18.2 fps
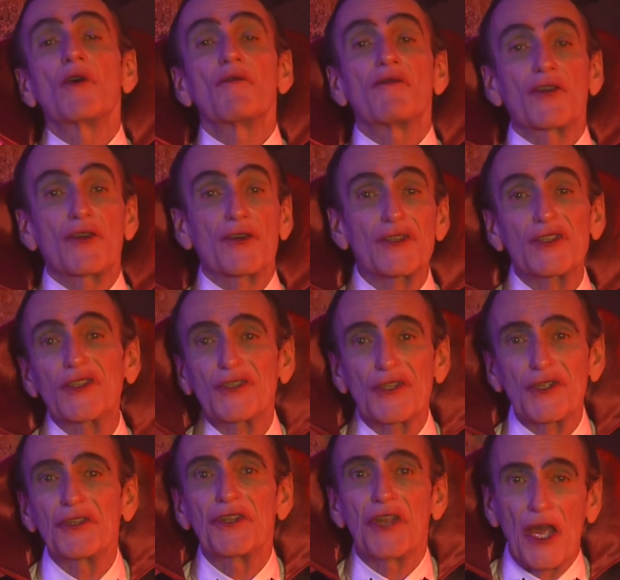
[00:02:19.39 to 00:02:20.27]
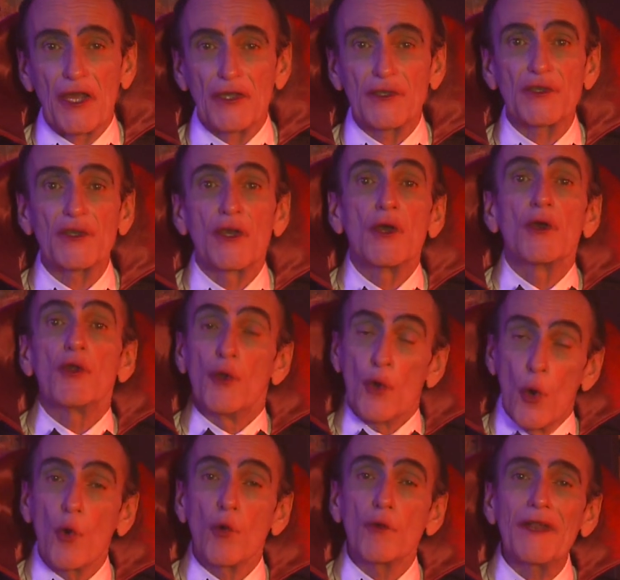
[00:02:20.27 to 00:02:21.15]
of Christian knights
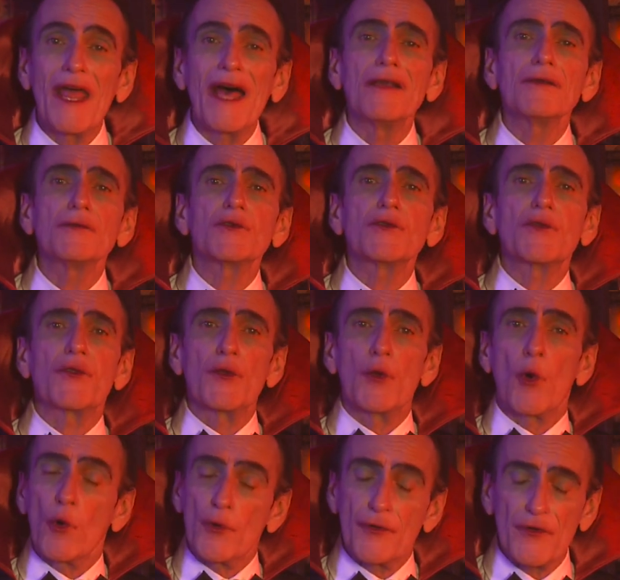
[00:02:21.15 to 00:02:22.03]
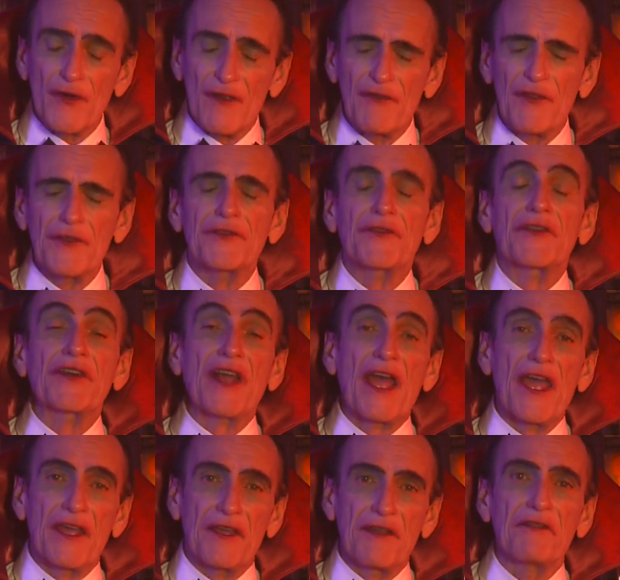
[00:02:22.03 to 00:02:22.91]
known as the Order of the
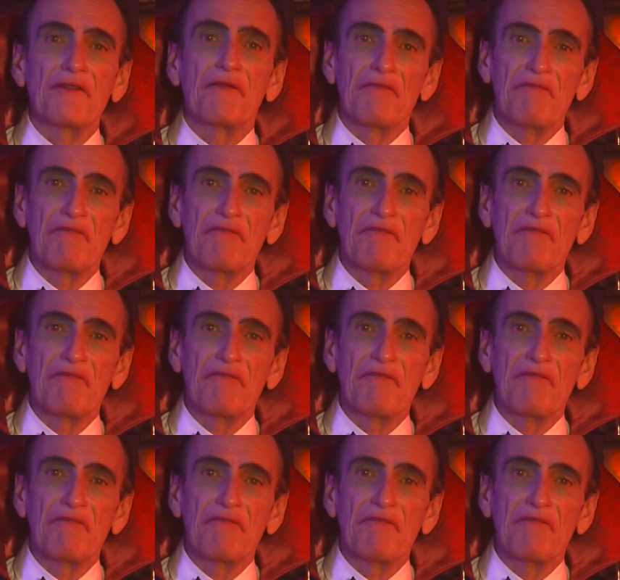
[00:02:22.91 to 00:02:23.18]
Dragon.